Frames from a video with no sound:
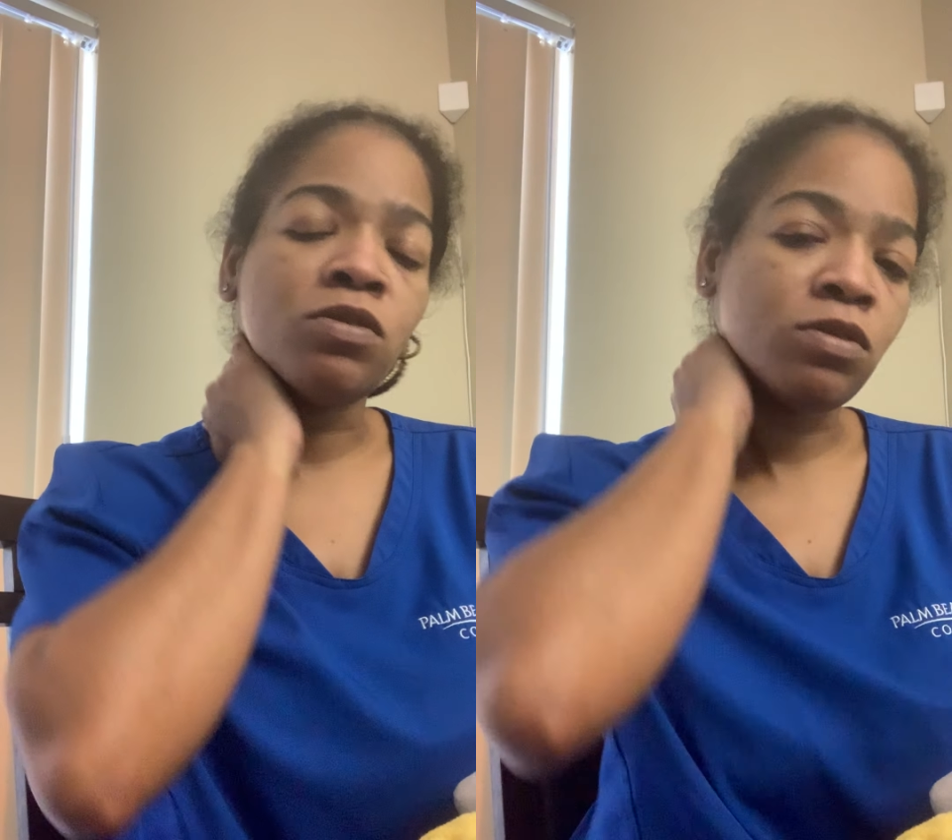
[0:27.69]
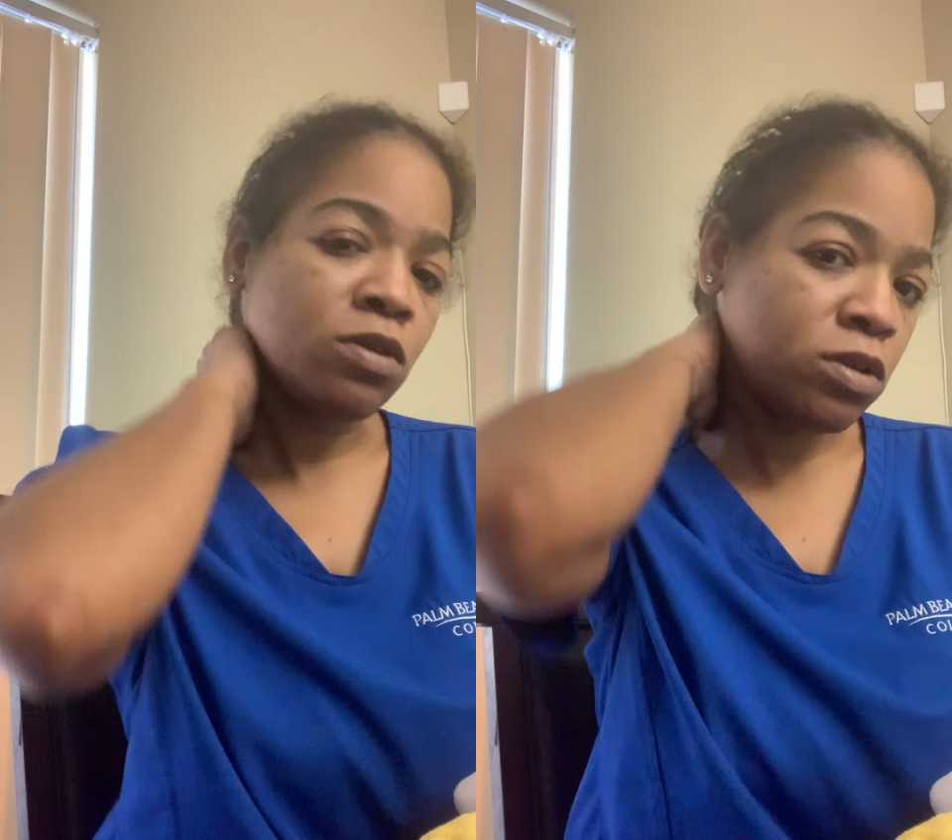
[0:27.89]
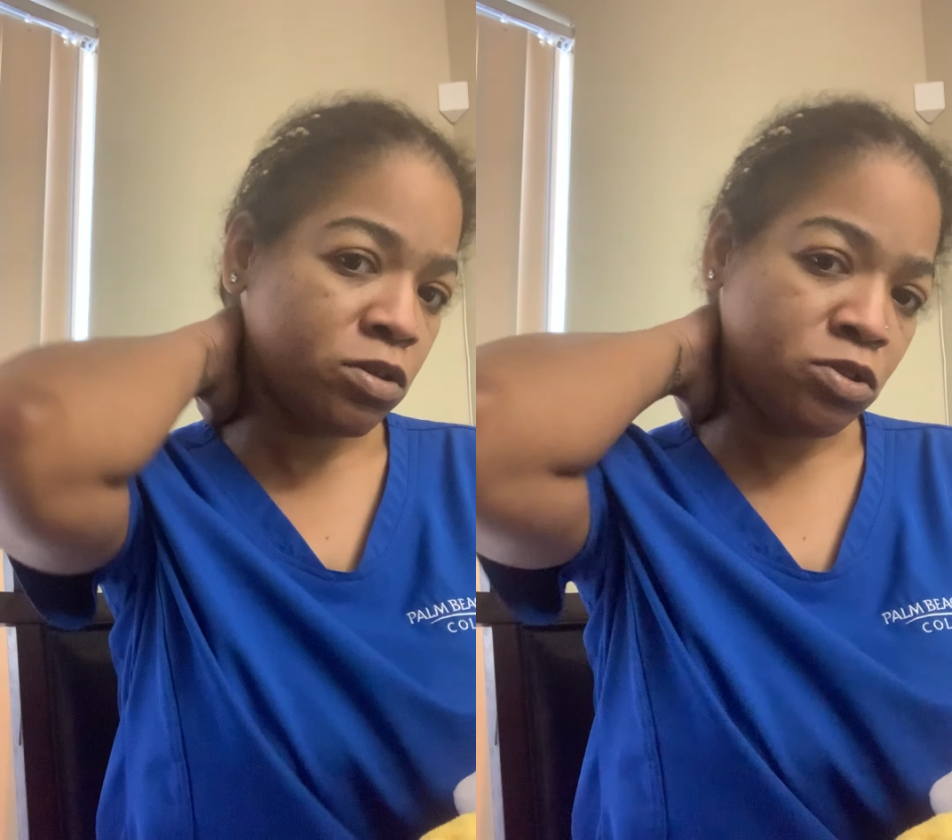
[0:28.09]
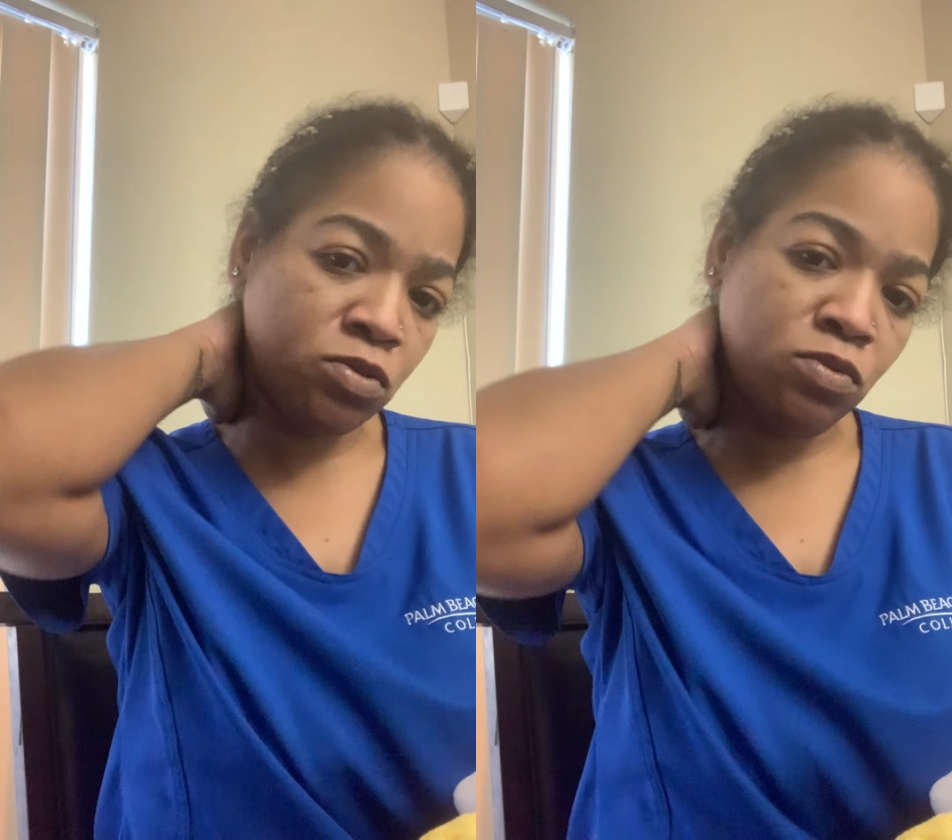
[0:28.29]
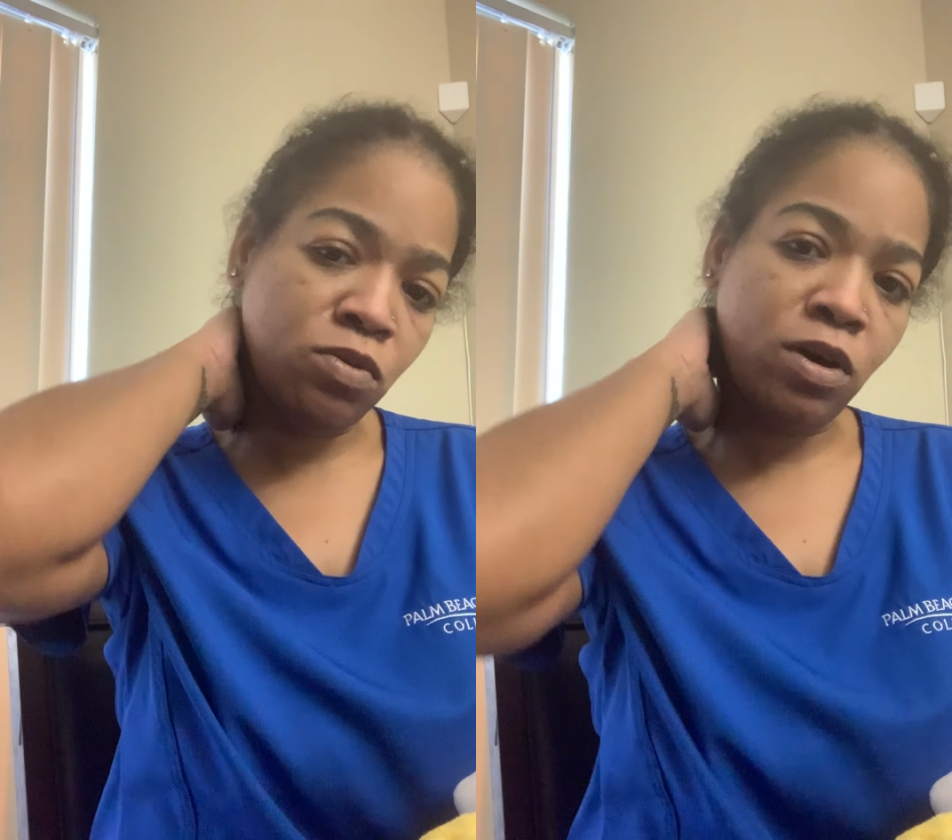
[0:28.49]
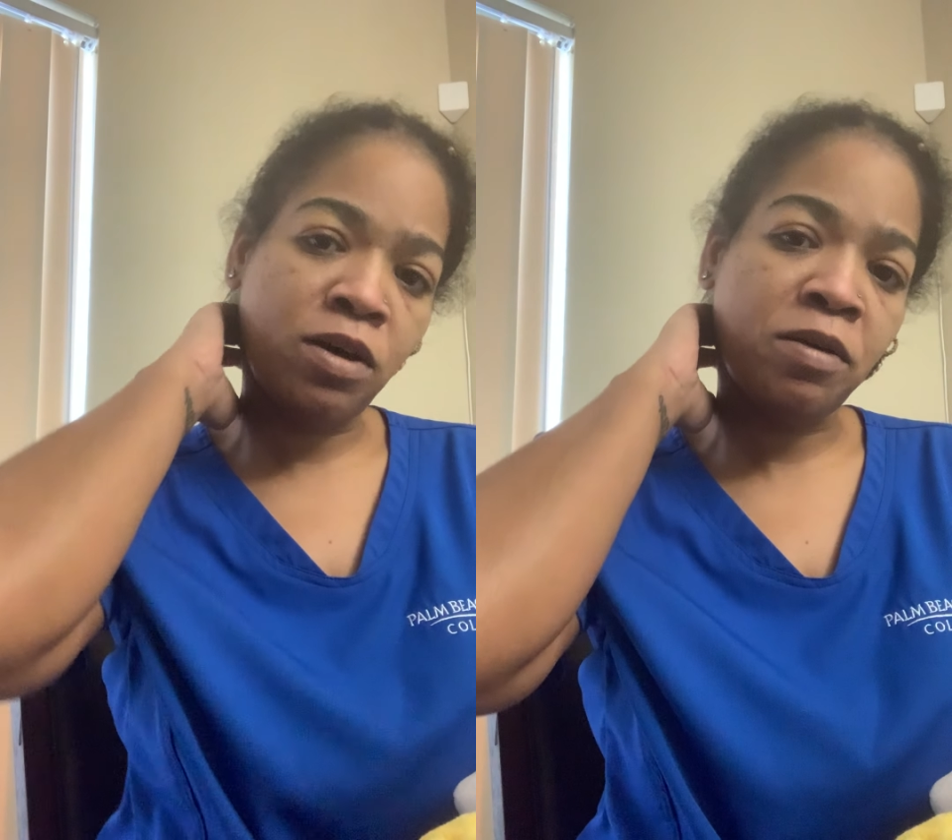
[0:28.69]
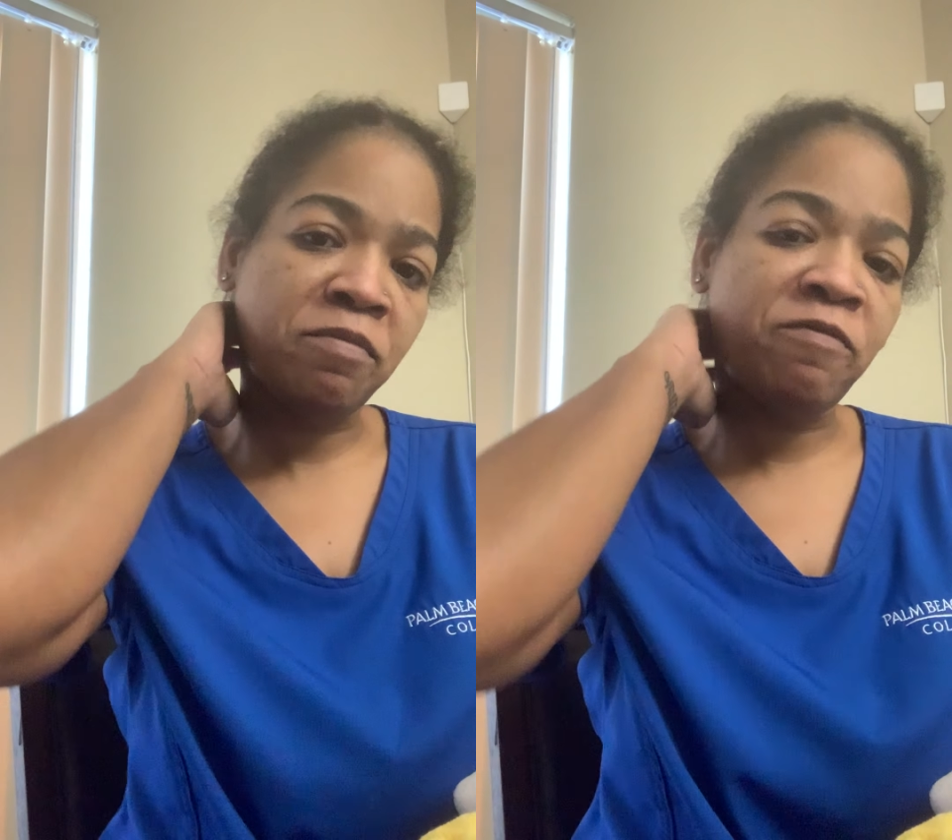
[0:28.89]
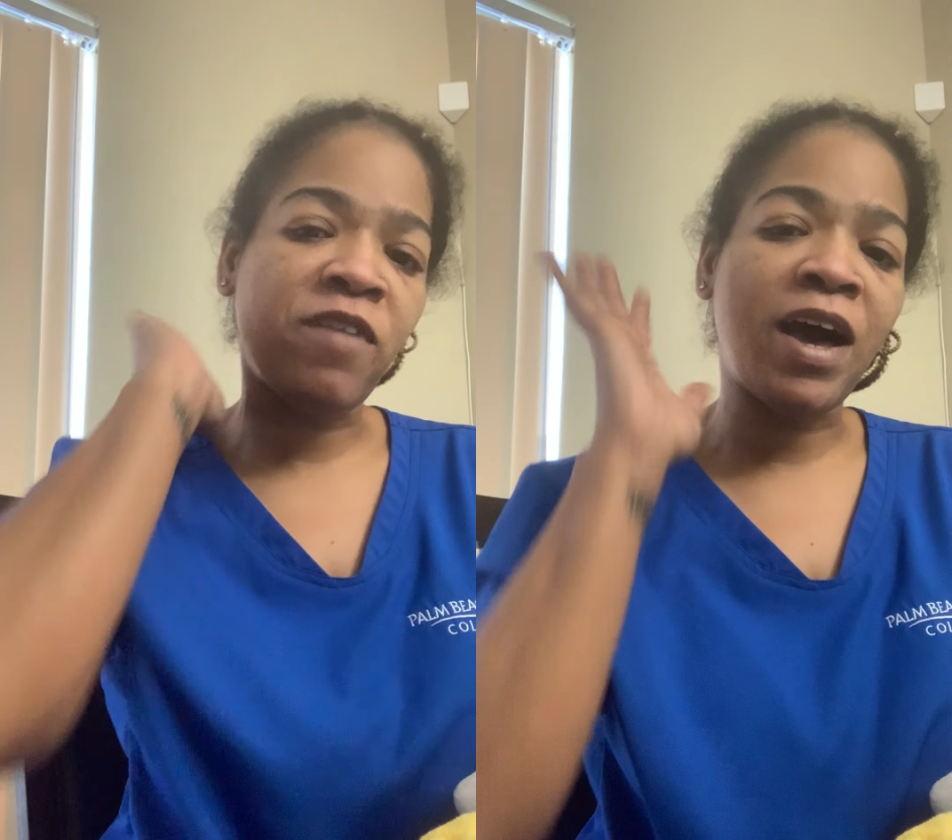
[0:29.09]
you're going to do
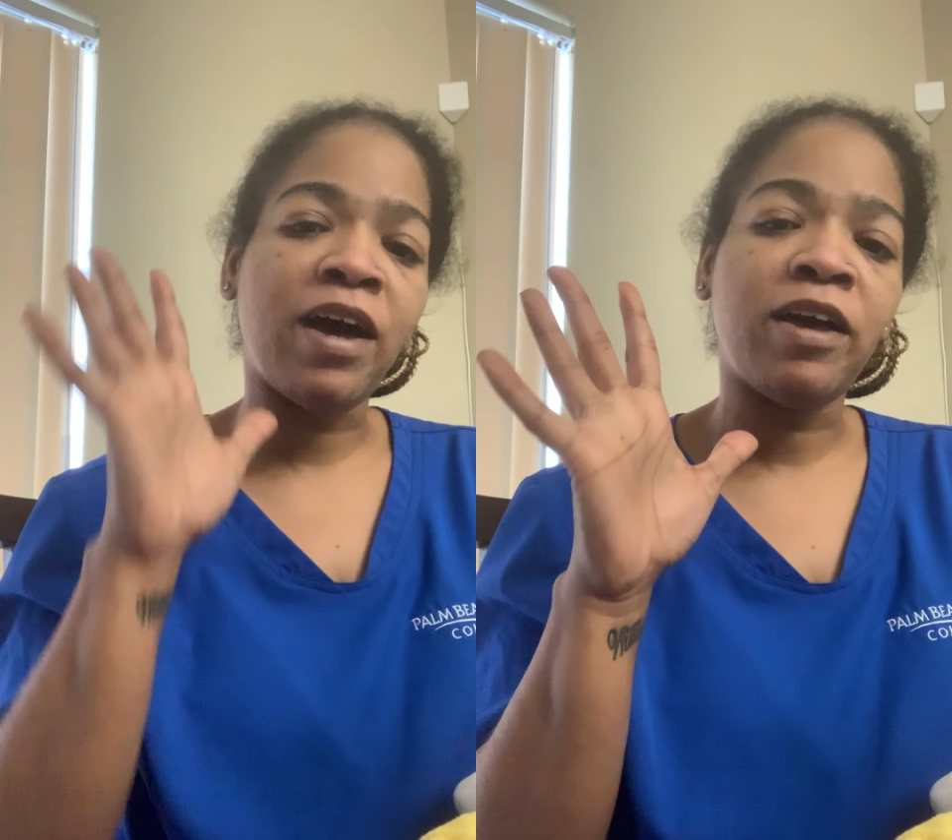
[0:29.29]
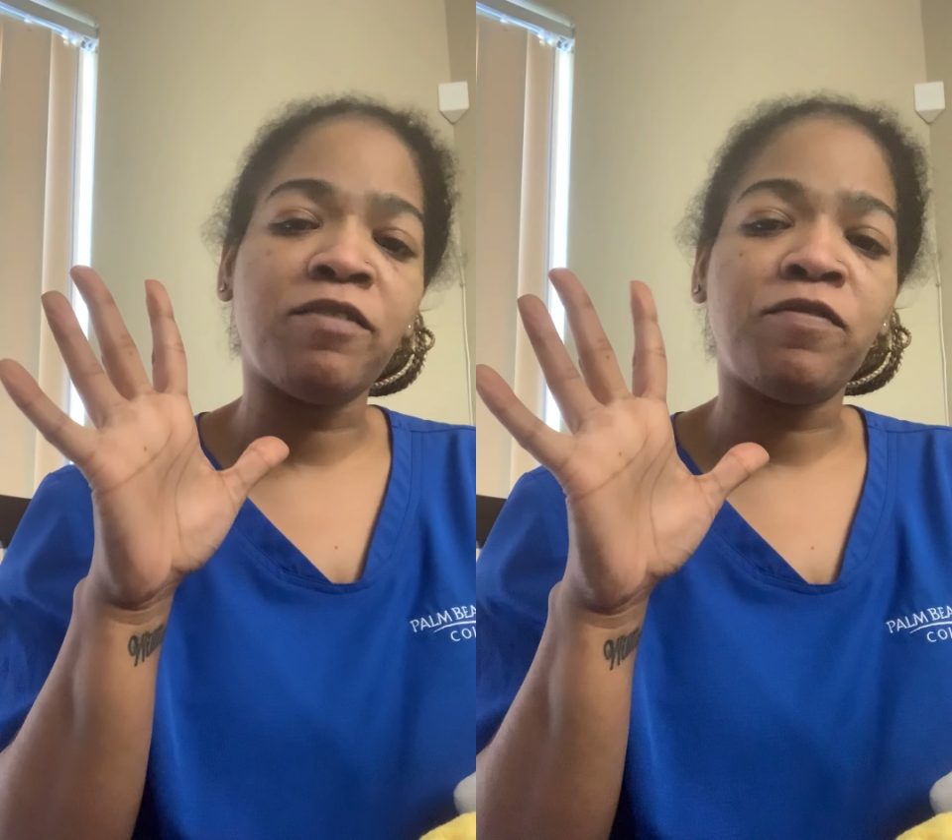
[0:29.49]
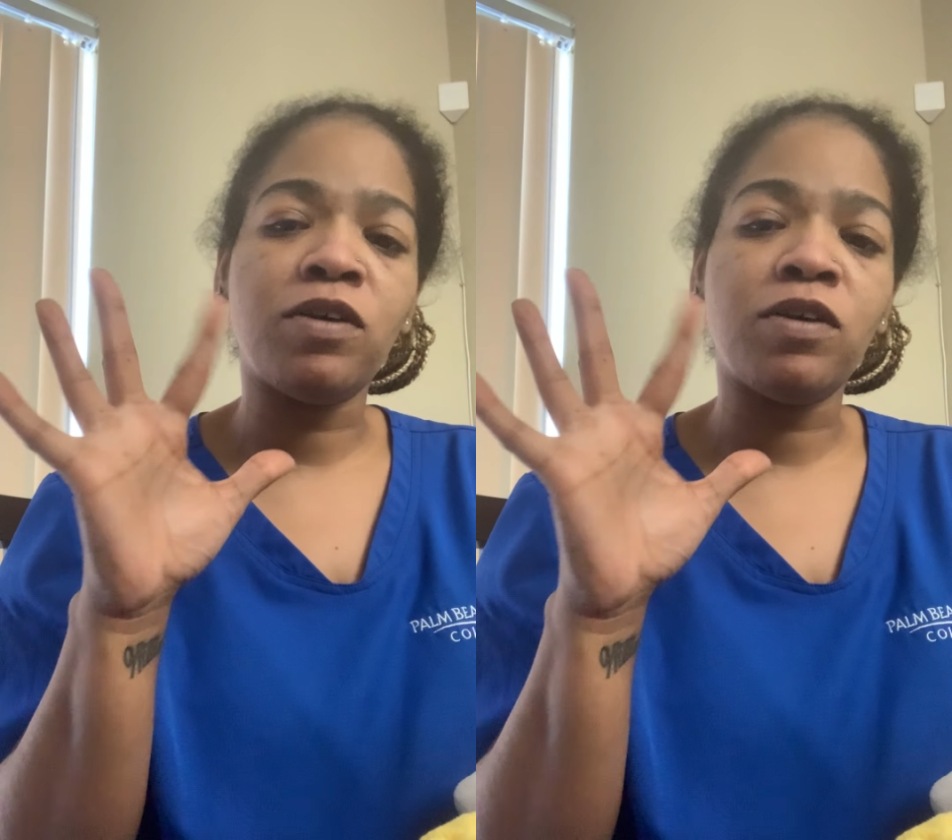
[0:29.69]
5